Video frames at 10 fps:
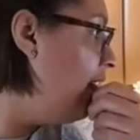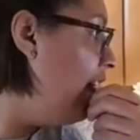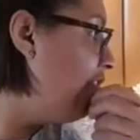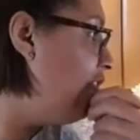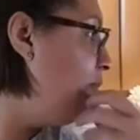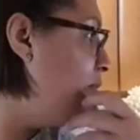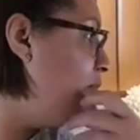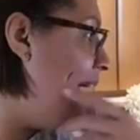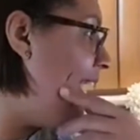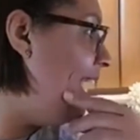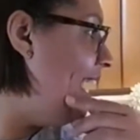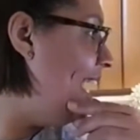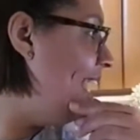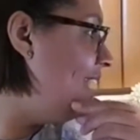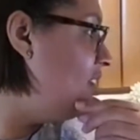Agree with
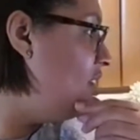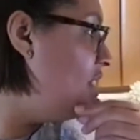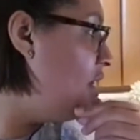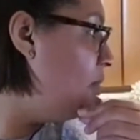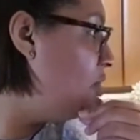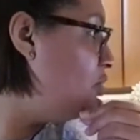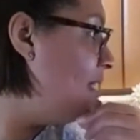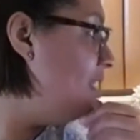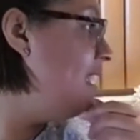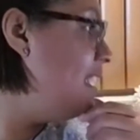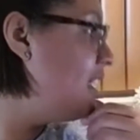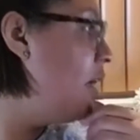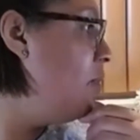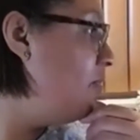weighing, you know which ones need to go on